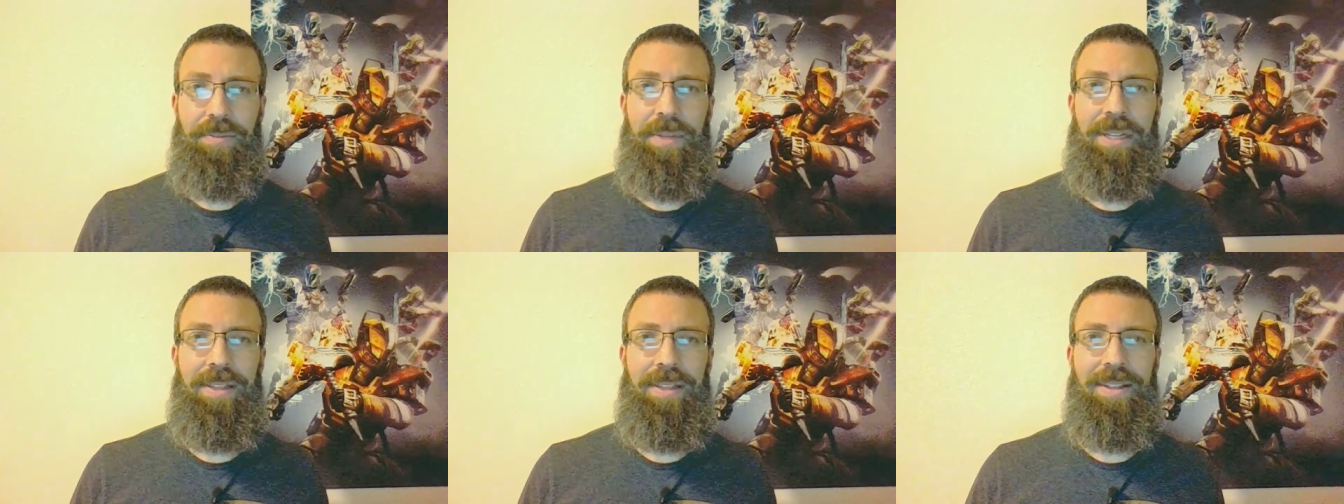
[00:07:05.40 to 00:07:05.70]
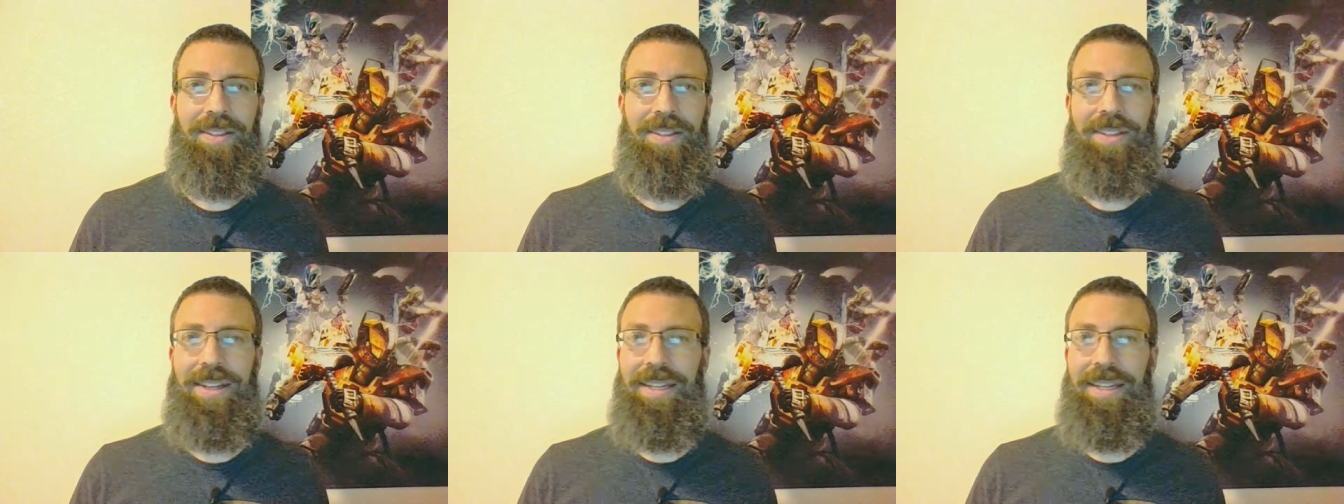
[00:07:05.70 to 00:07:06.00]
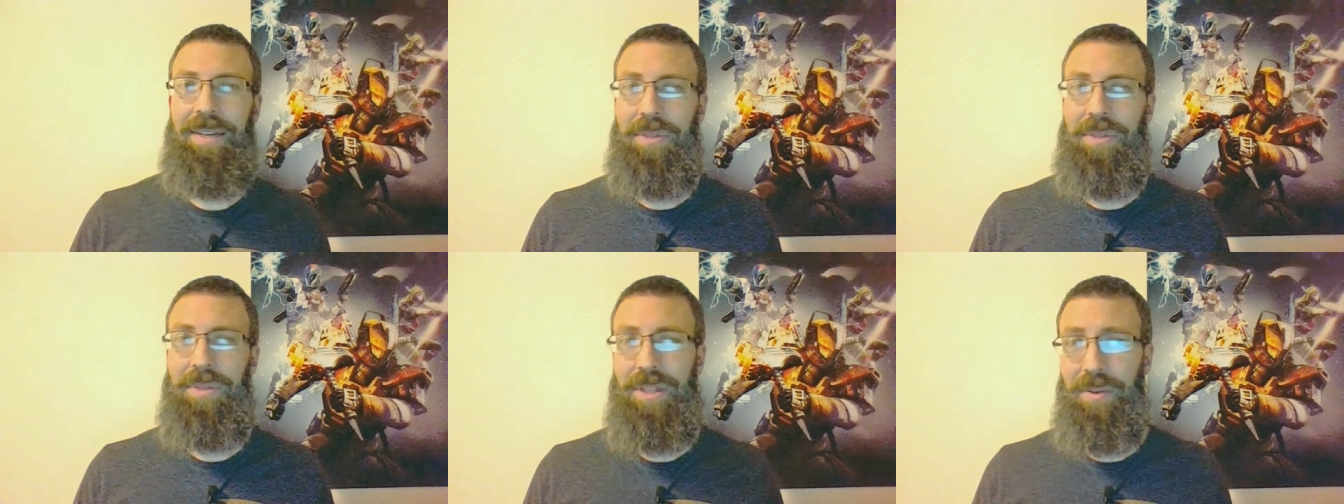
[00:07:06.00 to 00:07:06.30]
mean that they
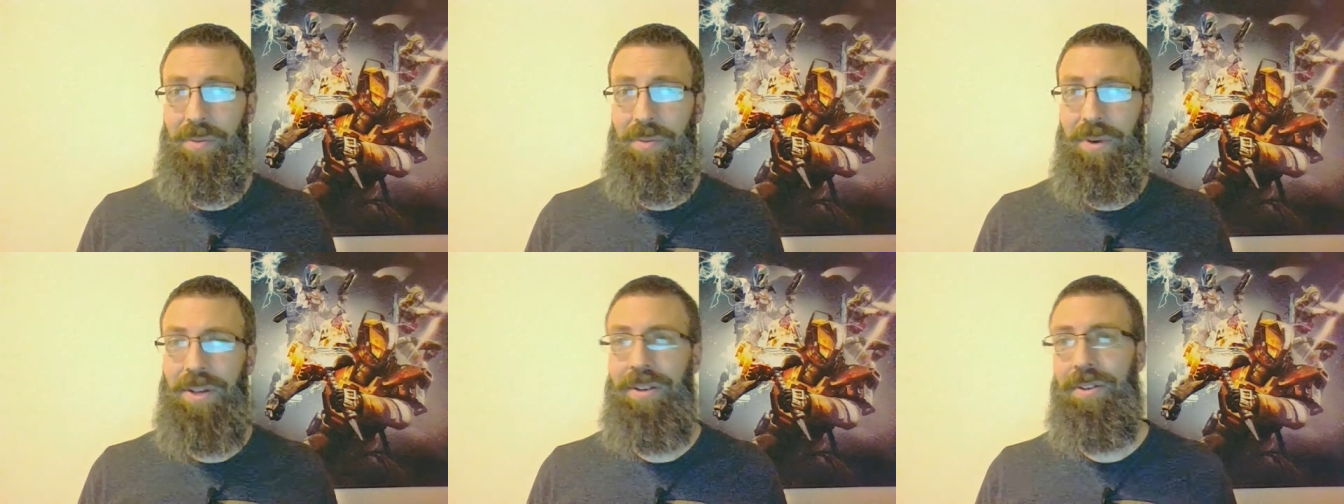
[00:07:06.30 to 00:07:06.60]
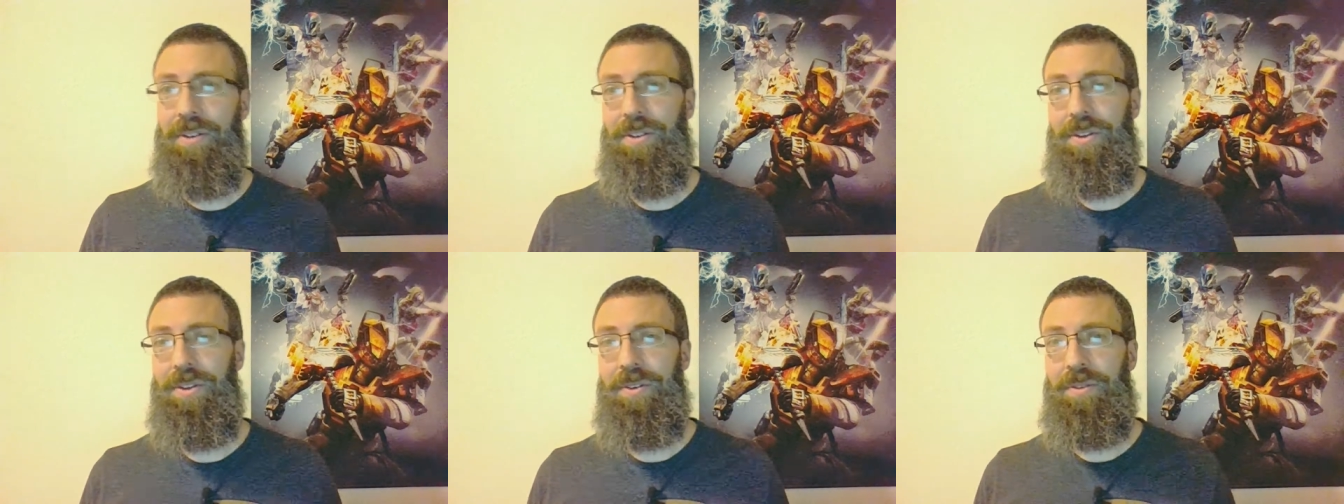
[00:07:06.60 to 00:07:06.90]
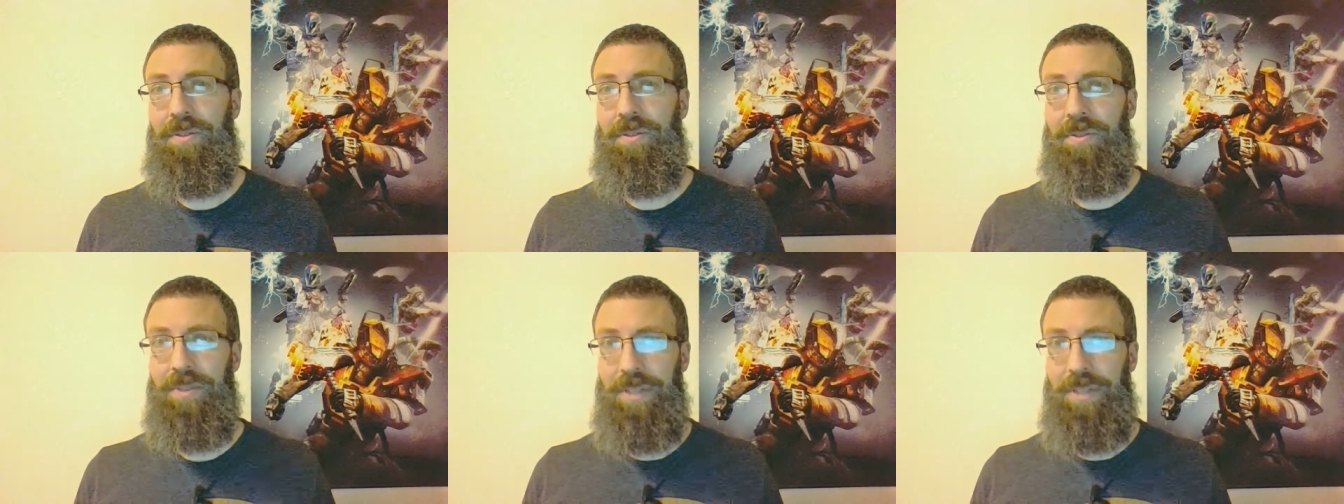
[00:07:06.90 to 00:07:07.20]
get what they want,
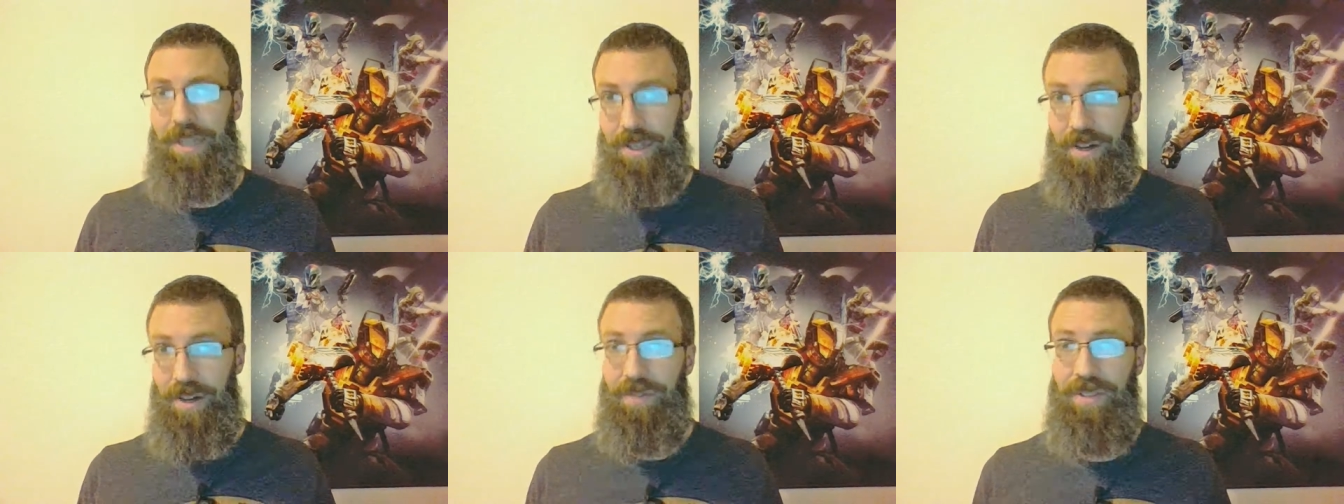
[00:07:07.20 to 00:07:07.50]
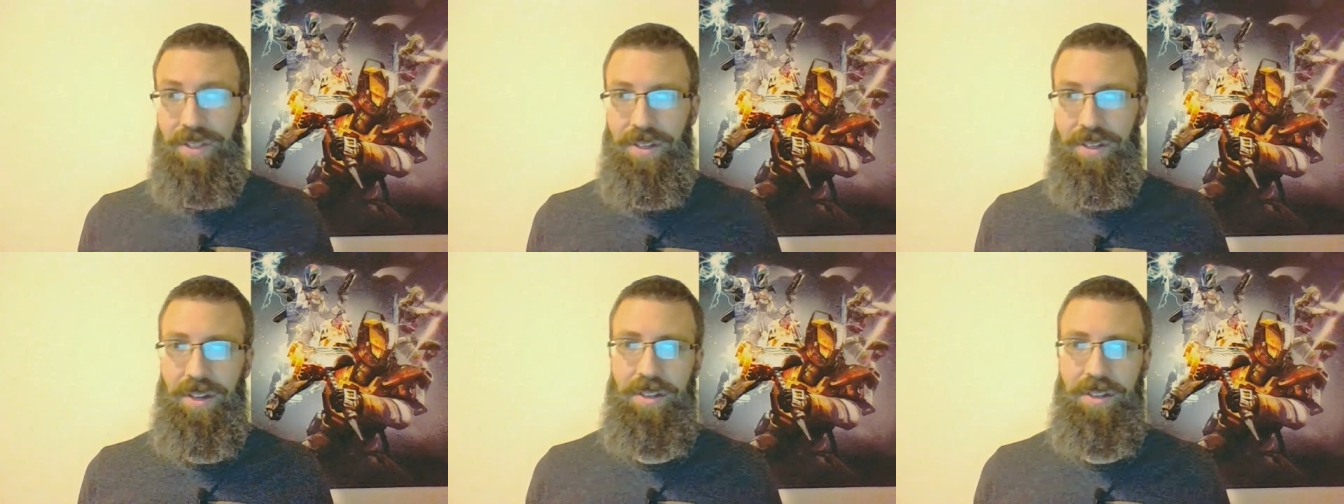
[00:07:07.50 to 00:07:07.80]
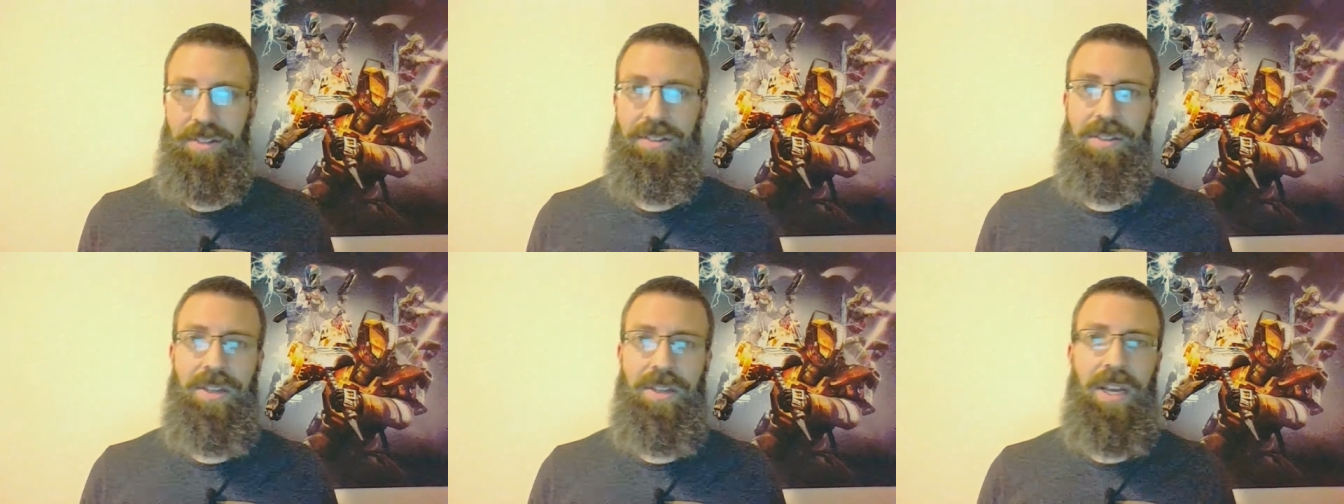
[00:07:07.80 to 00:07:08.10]
although it often
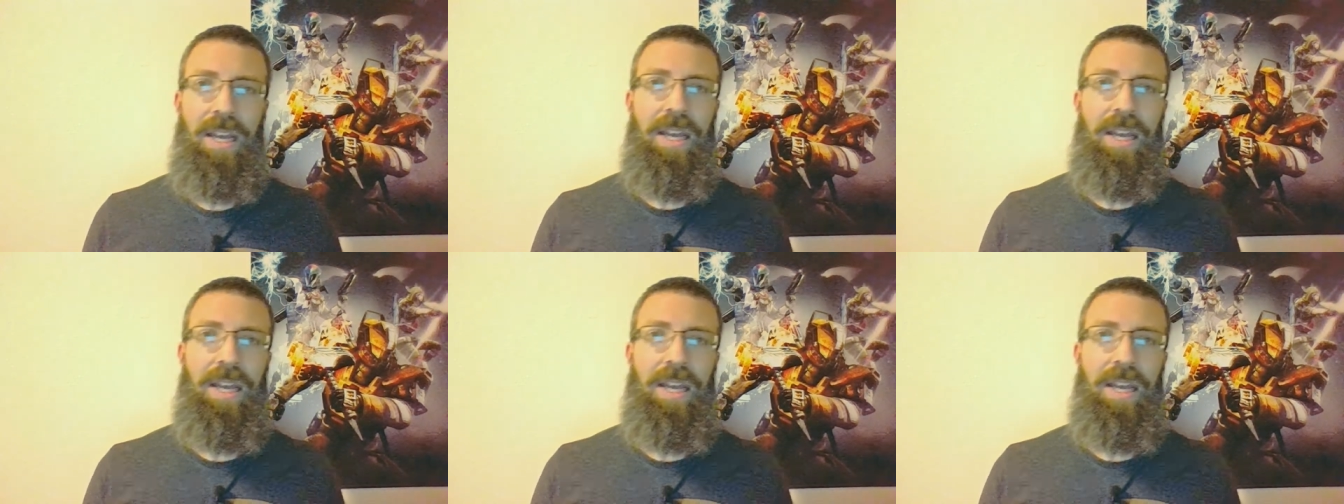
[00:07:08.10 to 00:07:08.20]
does.